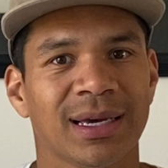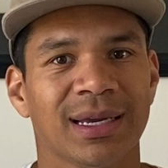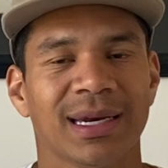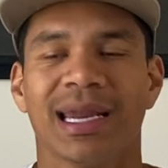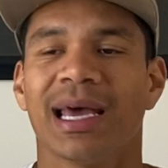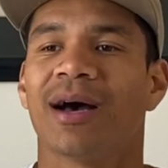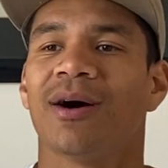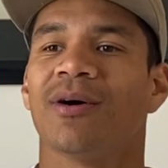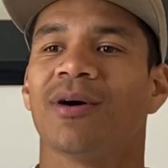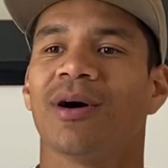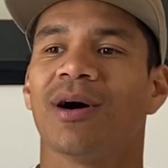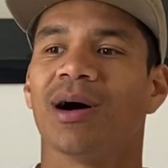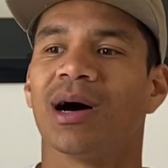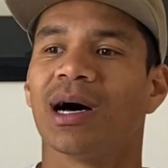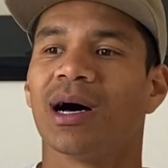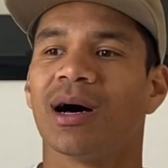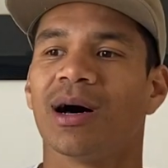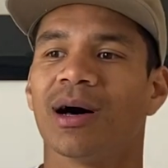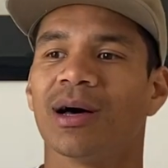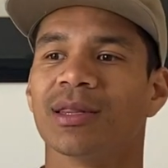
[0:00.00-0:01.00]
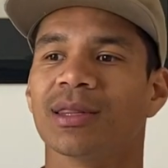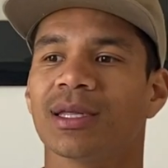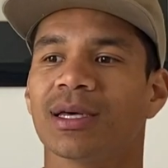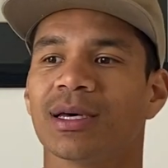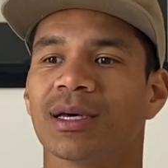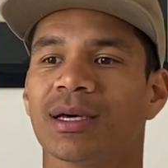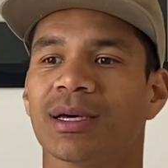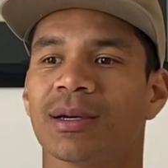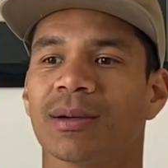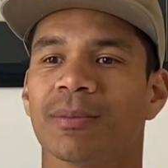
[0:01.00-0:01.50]
Now, on
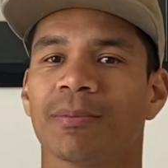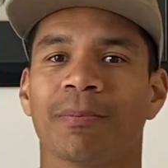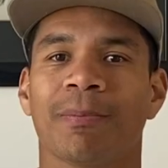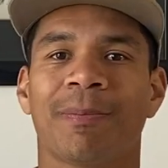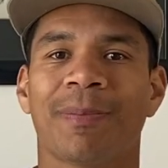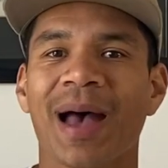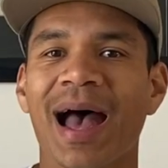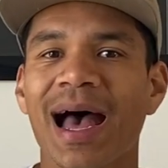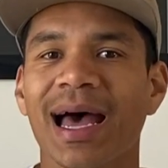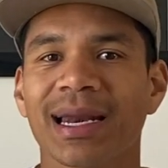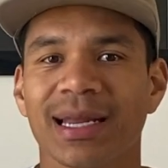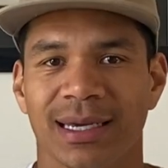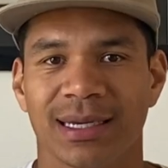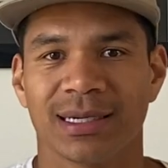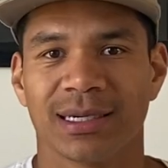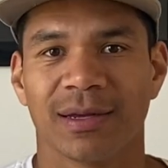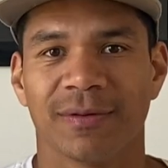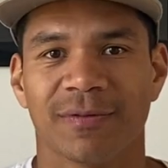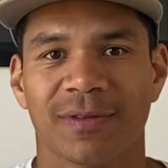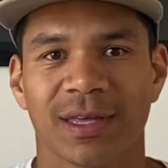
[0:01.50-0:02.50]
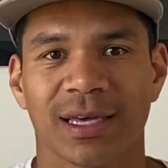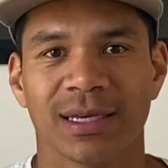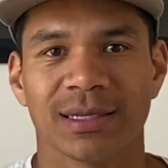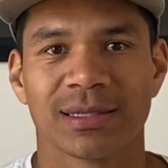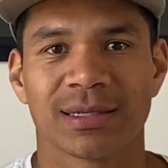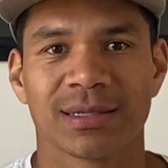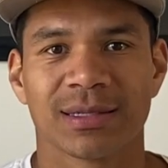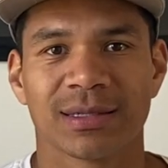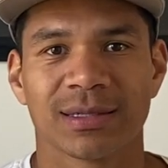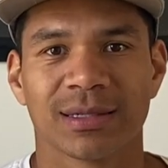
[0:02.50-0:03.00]
the bad end of
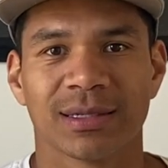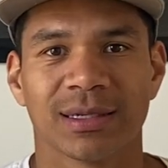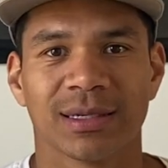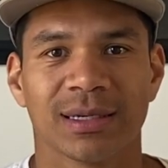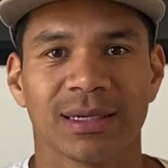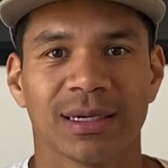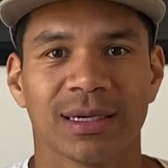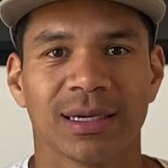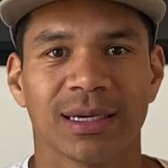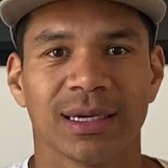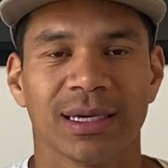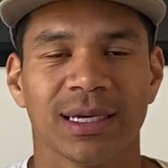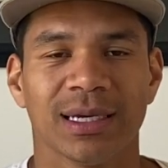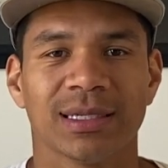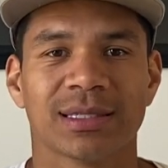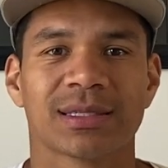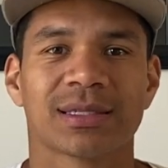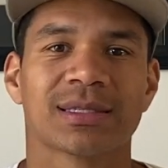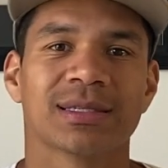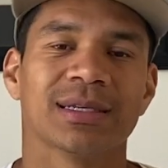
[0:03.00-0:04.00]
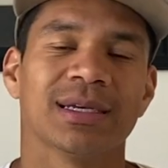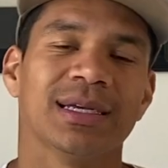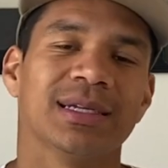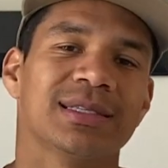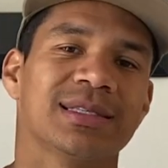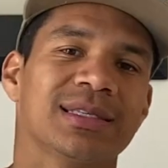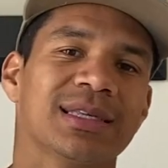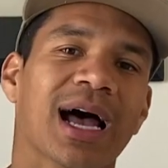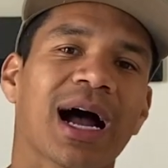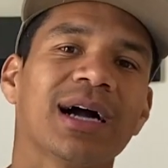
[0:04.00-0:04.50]
this,
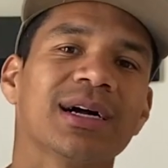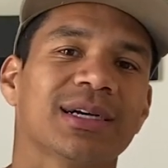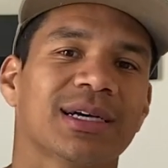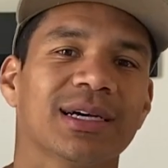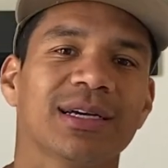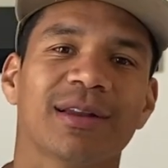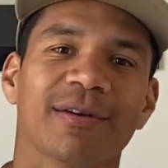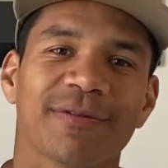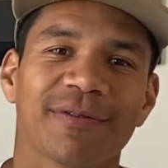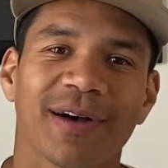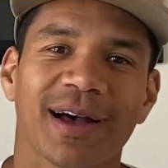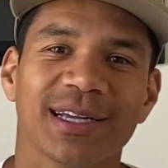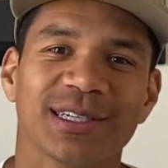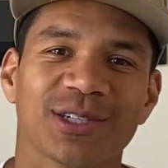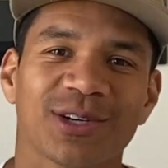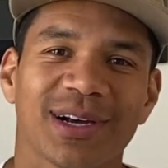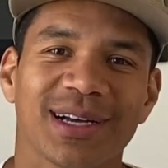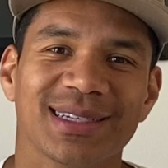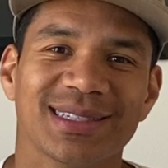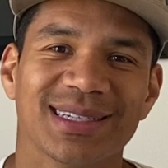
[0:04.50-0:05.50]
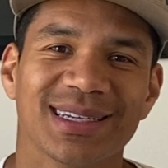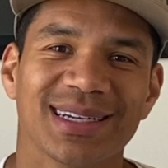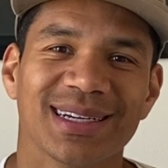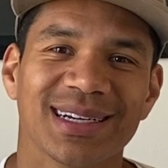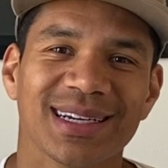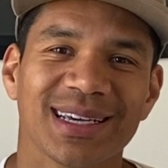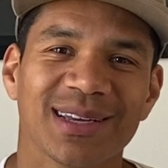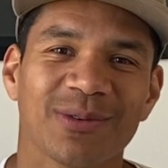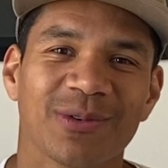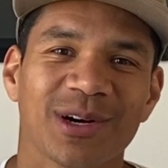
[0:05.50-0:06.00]
it's not good to find your
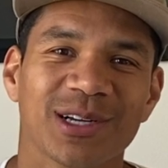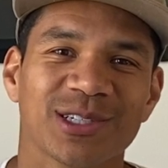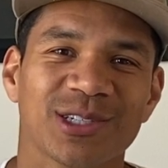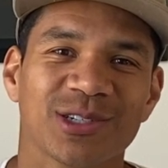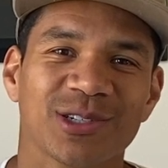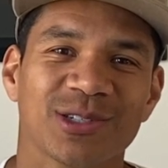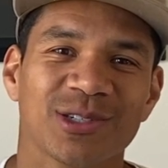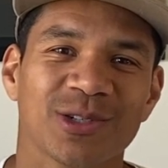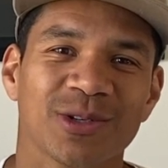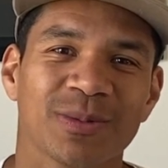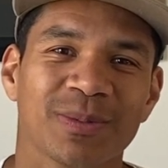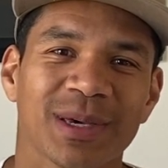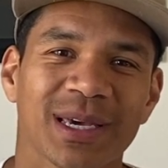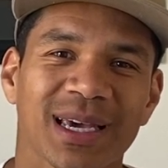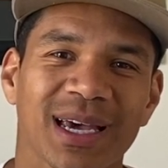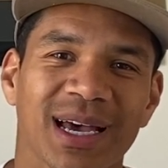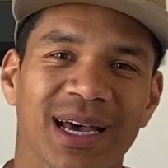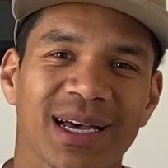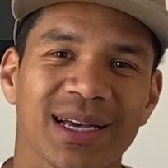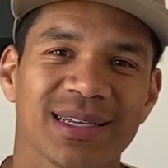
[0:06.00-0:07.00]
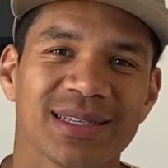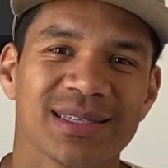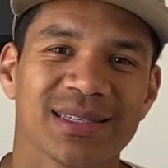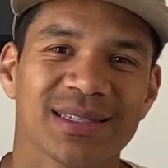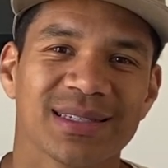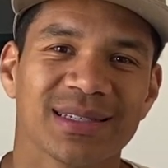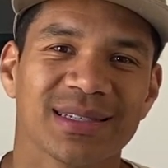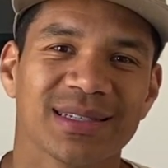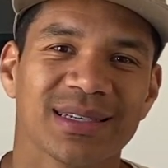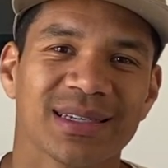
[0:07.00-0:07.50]
identity in what you do,
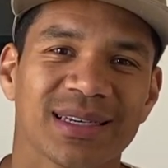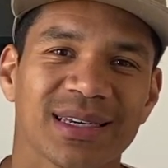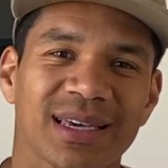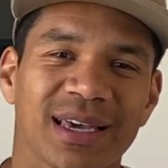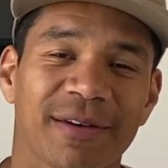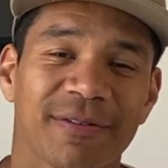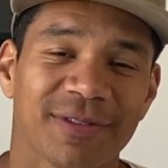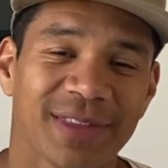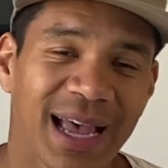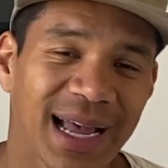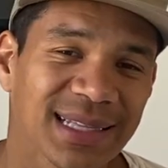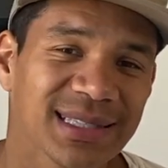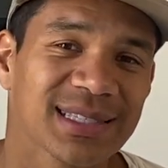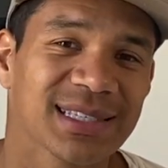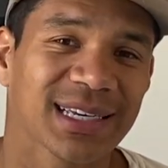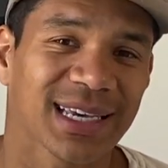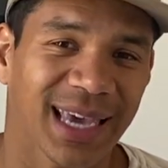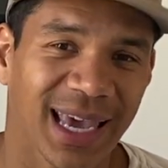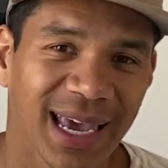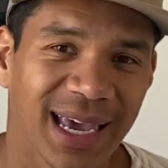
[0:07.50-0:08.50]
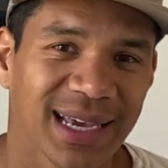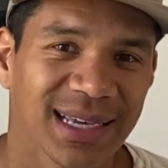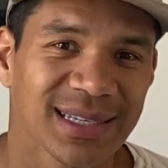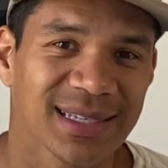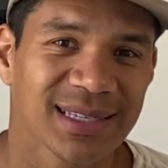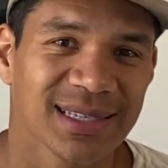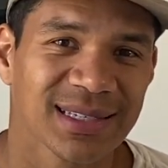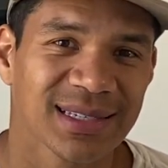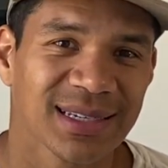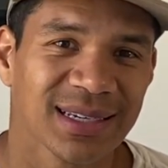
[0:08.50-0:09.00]
because if that's the
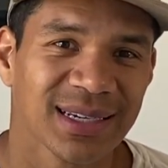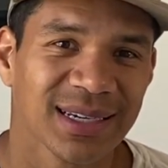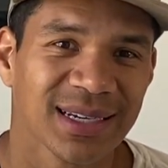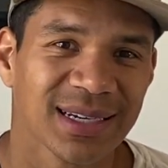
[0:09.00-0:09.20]
case,